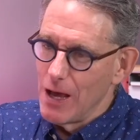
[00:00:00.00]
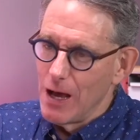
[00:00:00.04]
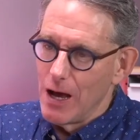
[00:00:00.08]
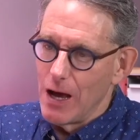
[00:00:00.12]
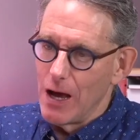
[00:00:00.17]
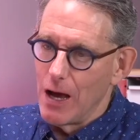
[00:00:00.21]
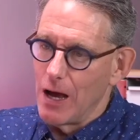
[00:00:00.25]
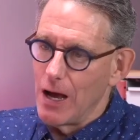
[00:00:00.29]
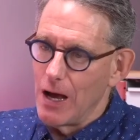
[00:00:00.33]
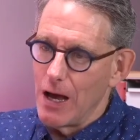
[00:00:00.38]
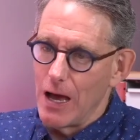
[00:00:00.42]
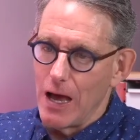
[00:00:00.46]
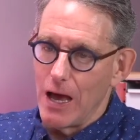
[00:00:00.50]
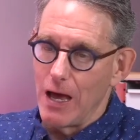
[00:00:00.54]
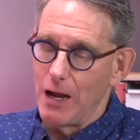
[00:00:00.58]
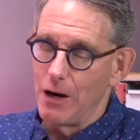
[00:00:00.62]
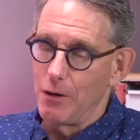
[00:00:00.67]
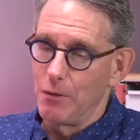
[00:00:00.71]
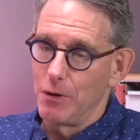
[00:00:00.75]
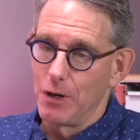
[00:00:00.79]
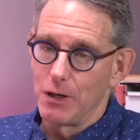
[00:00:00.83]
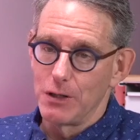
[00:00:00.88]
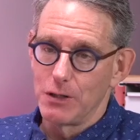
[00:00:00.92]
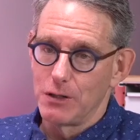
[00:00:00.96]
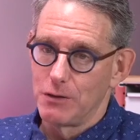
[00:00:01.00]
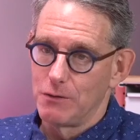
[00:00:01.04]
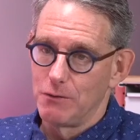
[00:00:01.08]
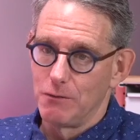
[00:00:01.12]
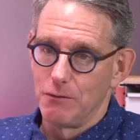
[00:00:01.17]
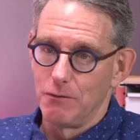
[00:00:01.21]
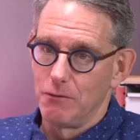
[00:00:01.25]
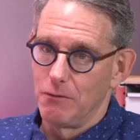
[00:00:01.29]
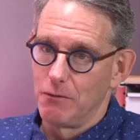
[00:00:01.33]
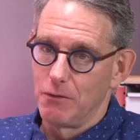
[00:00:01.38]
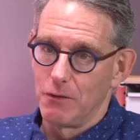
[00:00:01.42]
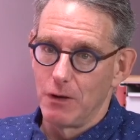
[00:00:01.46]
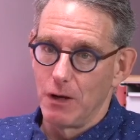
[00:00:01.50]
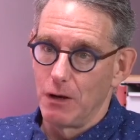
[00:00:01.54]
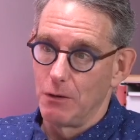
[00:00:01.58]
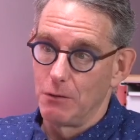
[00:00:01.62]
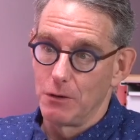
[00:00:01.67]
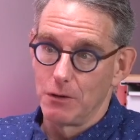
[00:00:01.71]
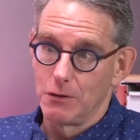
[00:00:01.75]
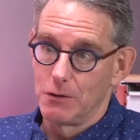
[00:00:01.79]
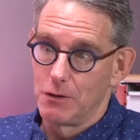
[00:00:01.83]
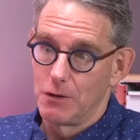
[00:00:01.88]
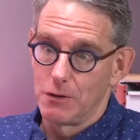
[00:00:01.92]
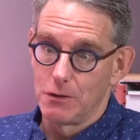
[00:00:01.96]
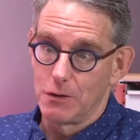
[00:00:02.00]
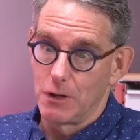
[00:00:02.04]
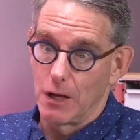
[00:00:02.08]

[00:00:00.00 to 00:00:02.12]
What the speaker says: And it was just